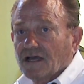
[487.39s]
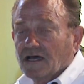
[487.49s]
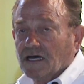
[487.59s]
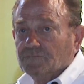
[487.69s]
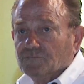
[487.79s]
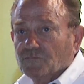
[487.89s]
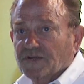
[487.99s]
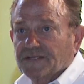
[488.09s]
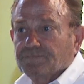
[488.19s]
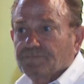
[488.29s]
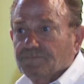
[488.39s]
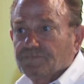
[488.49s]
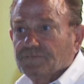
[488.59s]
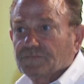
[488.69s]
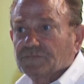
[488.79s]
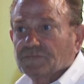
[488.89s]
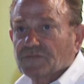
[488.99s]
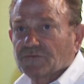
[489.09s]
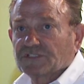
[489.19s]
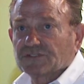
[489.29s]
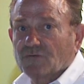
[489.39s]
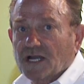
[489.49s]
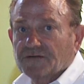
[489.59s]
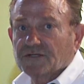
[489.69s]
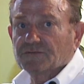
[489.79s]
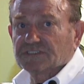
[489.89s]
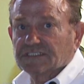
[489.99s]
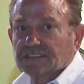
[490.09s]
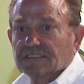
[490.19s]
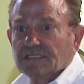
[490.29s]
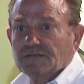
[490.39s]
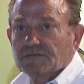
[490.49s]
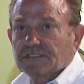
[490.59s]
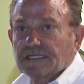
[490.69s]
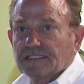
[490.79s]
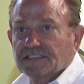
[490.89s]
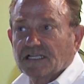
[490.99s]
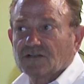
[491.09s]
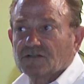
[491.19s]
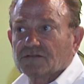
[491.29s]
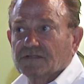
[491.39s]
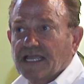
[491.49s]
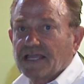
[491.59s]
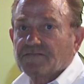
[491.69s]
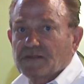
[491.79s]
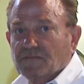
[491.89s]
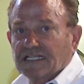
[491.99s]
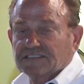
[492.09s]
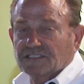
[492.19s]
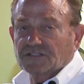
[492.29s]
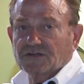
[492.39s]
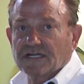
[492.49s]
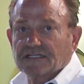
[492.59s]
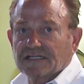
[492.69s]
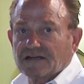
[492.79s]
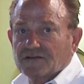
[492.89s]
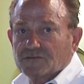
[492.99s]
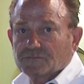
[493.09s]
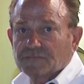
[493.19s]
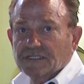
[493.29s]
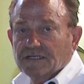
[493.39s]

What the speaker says: The original winery was a cellar cave they blasted underground at our home.